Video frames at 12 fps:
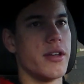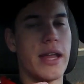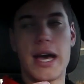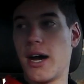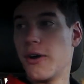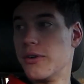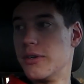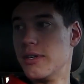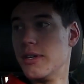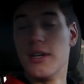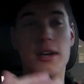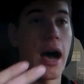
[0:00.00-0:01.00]
Now,
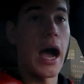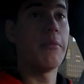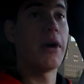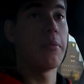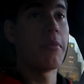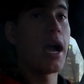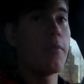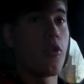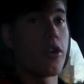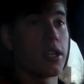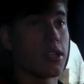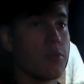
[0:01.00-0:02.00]
I'm on my
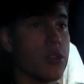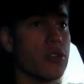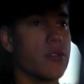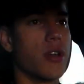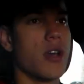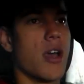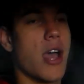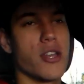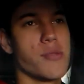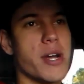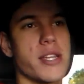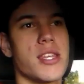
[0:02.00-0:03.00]
morning commute,
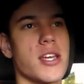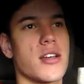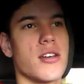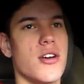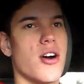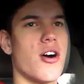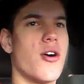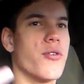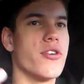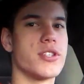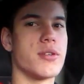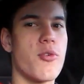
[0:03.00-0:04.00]
and you might think, oh,
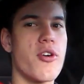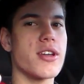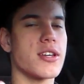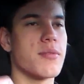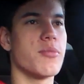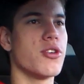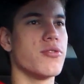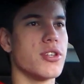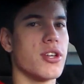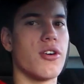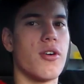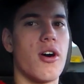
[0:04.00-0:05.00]
there's a morning commute,
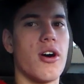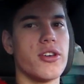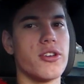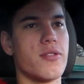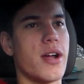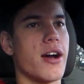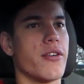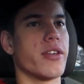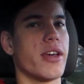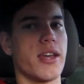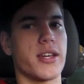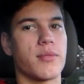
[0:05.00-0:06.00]
you know, all year round.
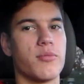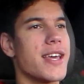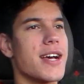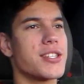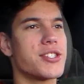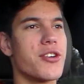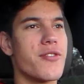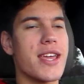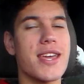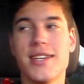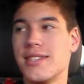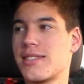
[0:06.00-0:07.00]
Yes, there
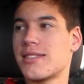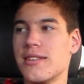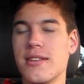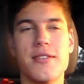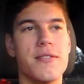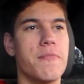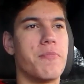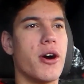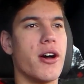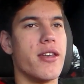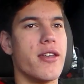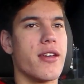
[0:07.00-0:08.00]
is,
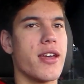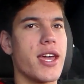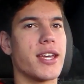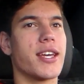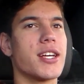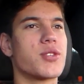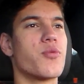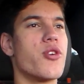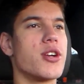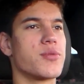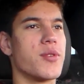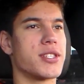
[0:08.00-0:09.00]
but it gets
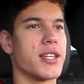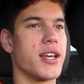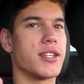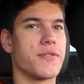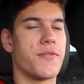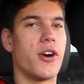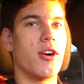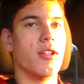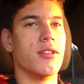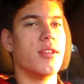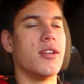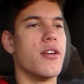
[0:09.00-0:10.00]
worse once it hits fall.